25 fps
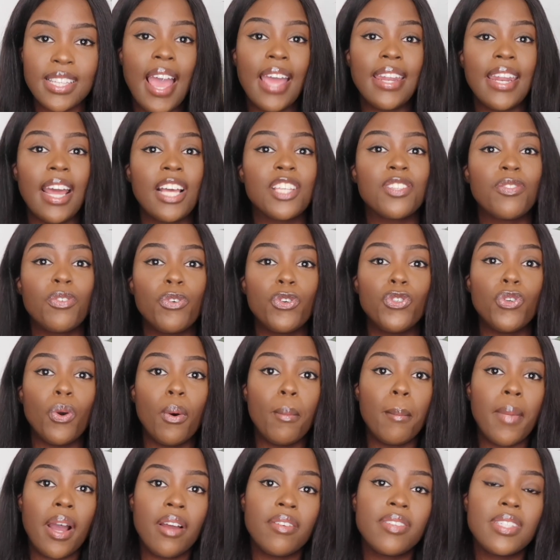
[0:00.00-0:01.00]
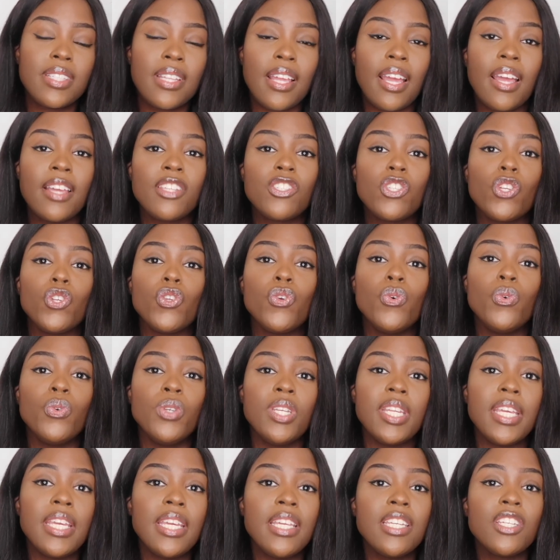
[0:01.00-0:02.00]
And as for your maths test, you
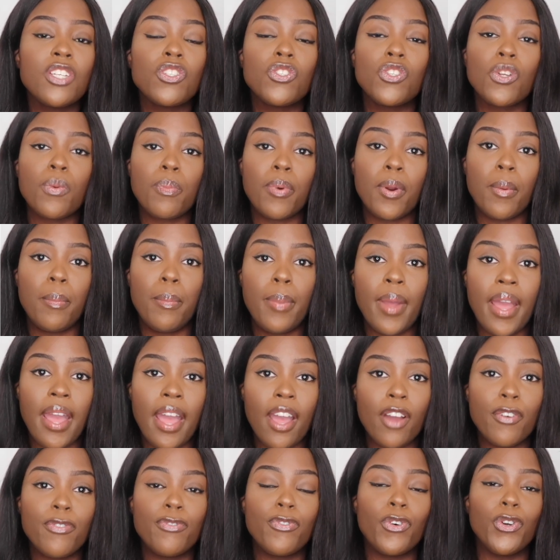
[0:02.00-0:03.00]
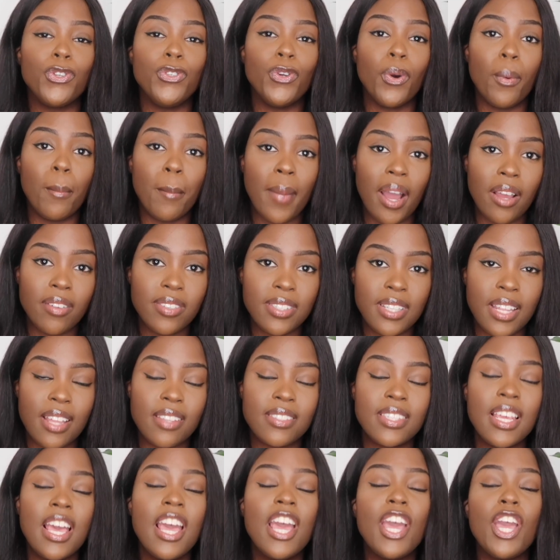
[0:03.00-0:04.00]
need to prepare for your maths test.